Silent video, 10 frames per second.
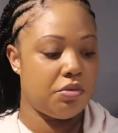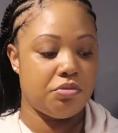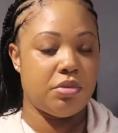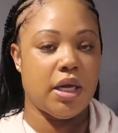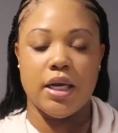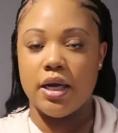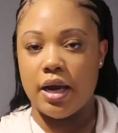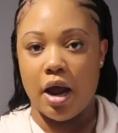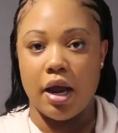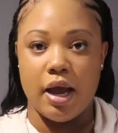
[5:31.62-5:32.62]
He did
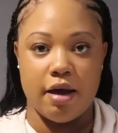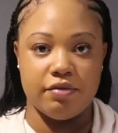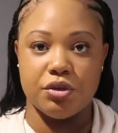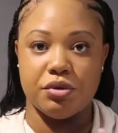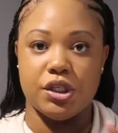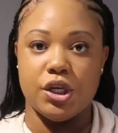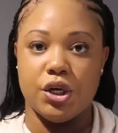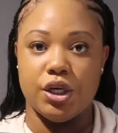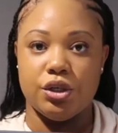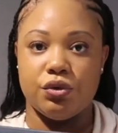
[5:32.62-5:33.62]
not have to
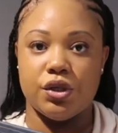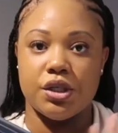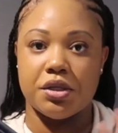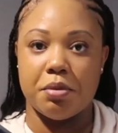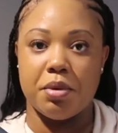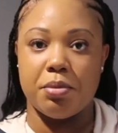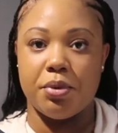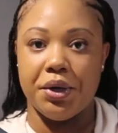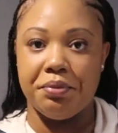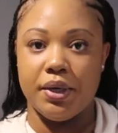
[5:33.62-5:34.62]
return it during the summer
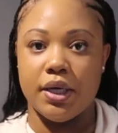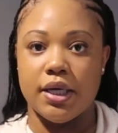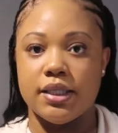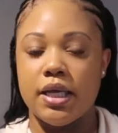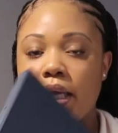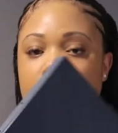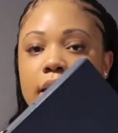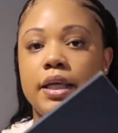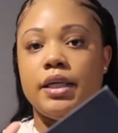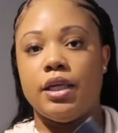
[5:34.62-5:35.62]
break because
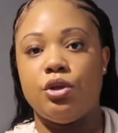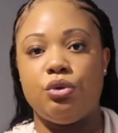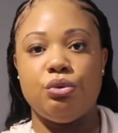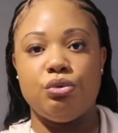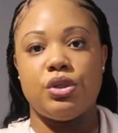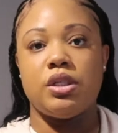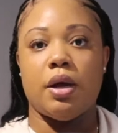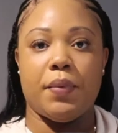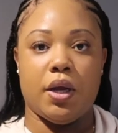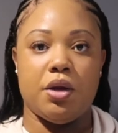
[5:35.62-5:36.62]
he did do
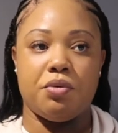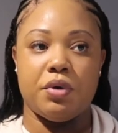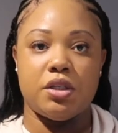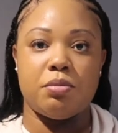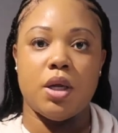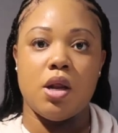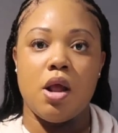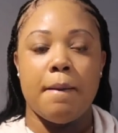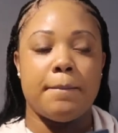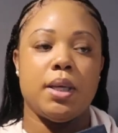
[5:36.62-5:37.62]
summer enrichment,
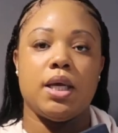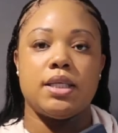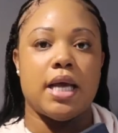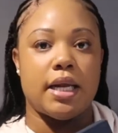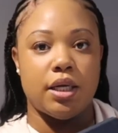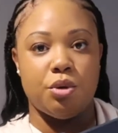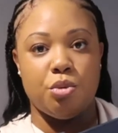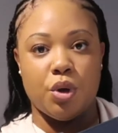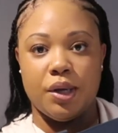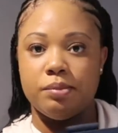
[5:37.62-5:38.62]
because I did
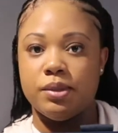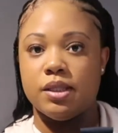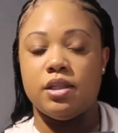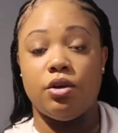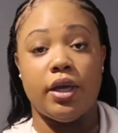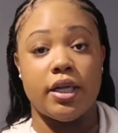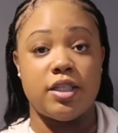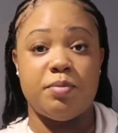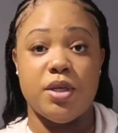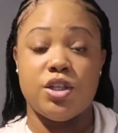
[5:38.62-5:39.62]
want him to still get
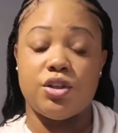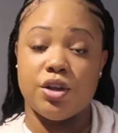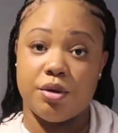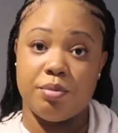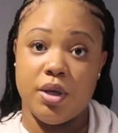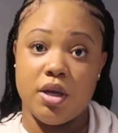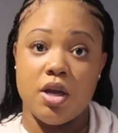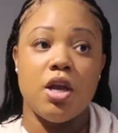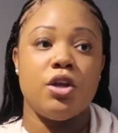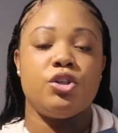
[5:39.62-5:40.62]
speech therapy.
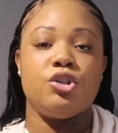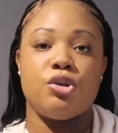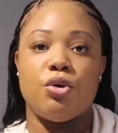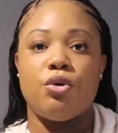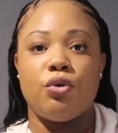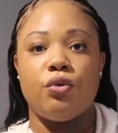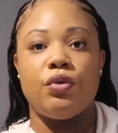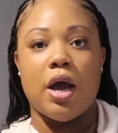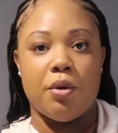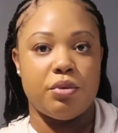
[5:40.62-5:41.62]
So
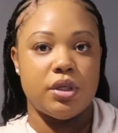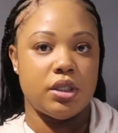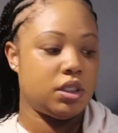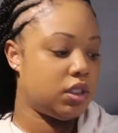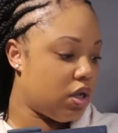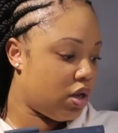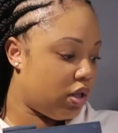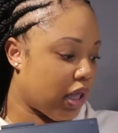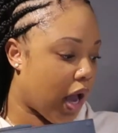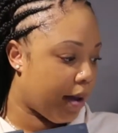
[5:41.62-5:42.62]
that was
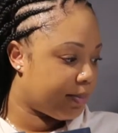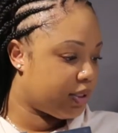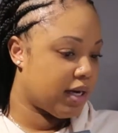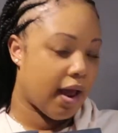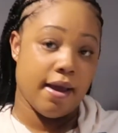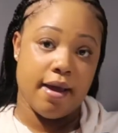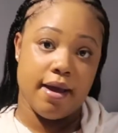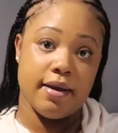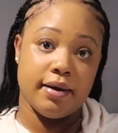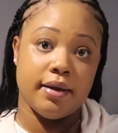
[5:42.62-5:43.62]
the option I
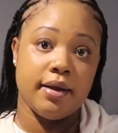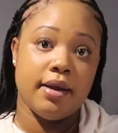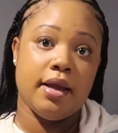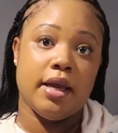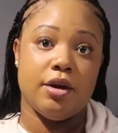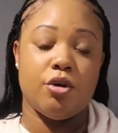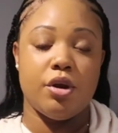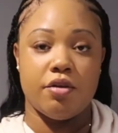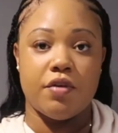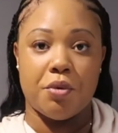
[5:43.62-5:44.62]
had, and
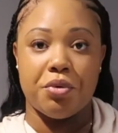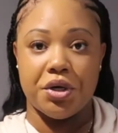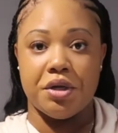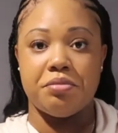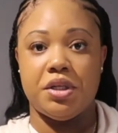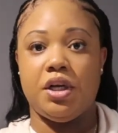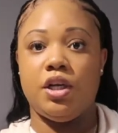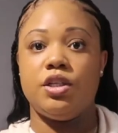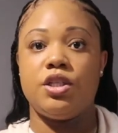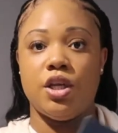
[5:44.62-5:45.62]
if I wanted him to
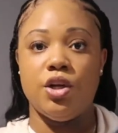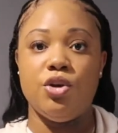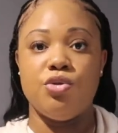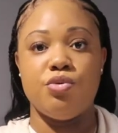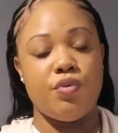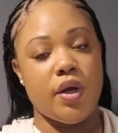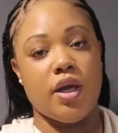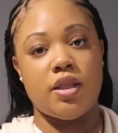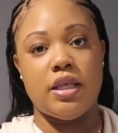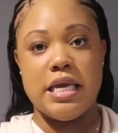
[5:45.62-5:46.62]
continue
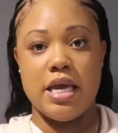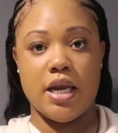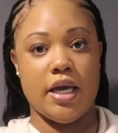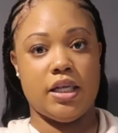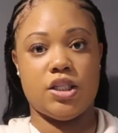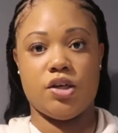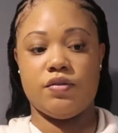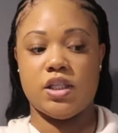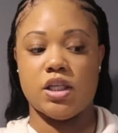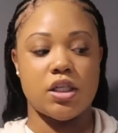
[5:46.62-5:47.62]
with ELA
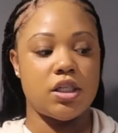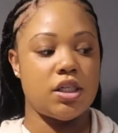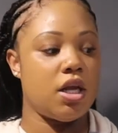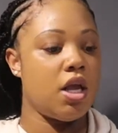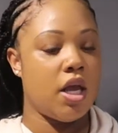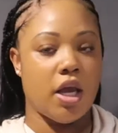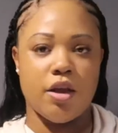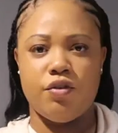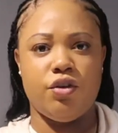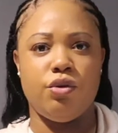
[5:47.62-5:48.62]
services.
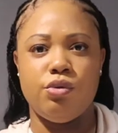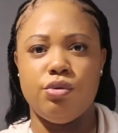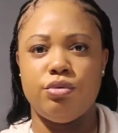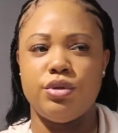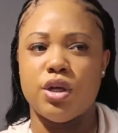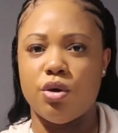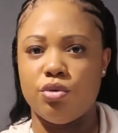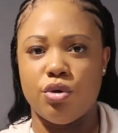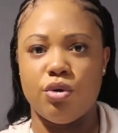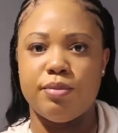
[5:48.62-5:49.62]
If you don't
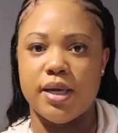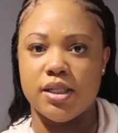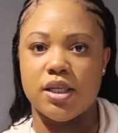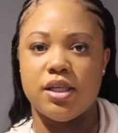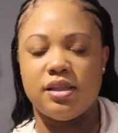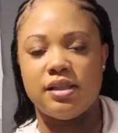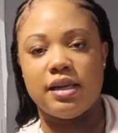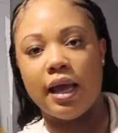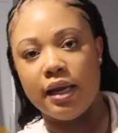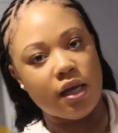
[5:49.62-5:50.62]
know, my son is
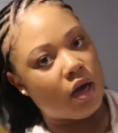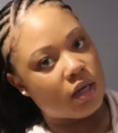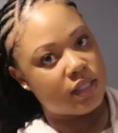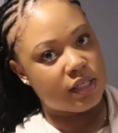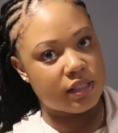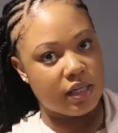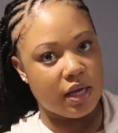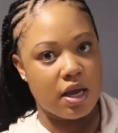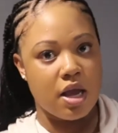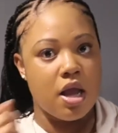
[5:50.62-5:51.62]
slightly
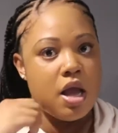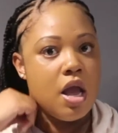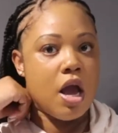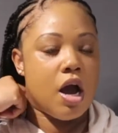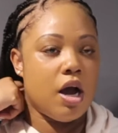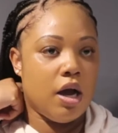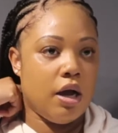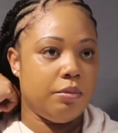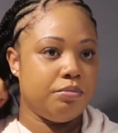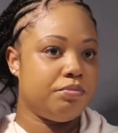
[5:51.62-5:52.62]
autistic.
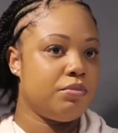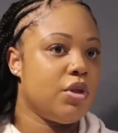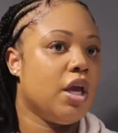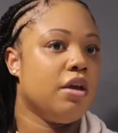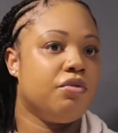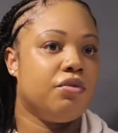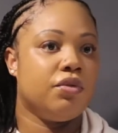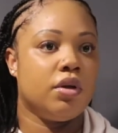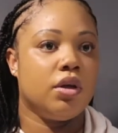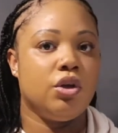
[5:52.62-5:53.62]

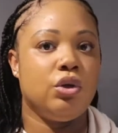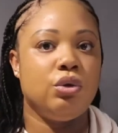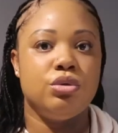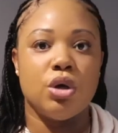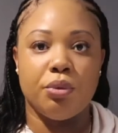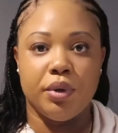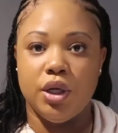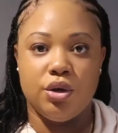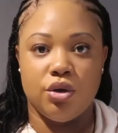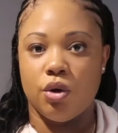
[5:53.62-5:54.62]
If you don't
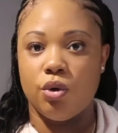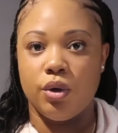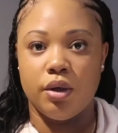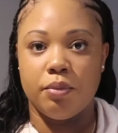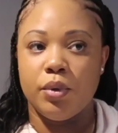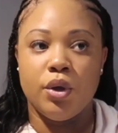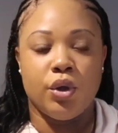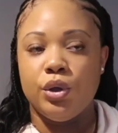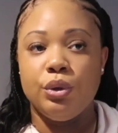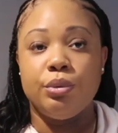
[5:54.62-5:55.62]
really know him,
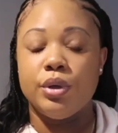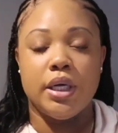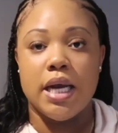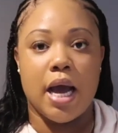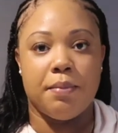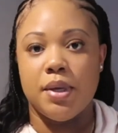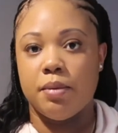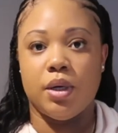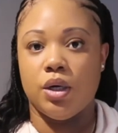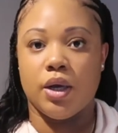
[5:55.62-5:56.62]
you would not be
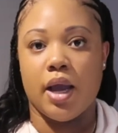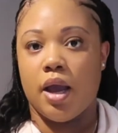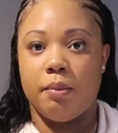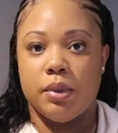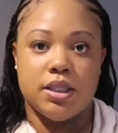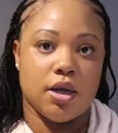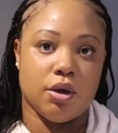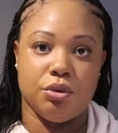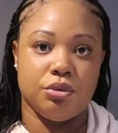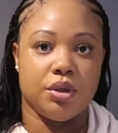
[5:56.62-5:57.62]
able to look at him and
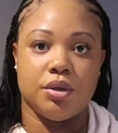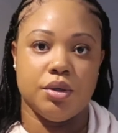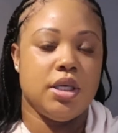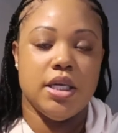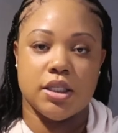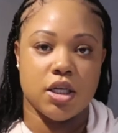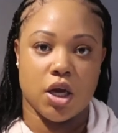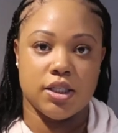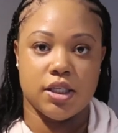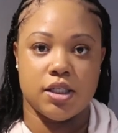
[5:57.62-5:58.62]
tell him he is
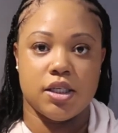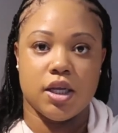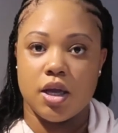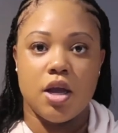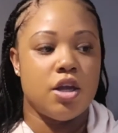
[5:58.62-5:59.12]
autistic.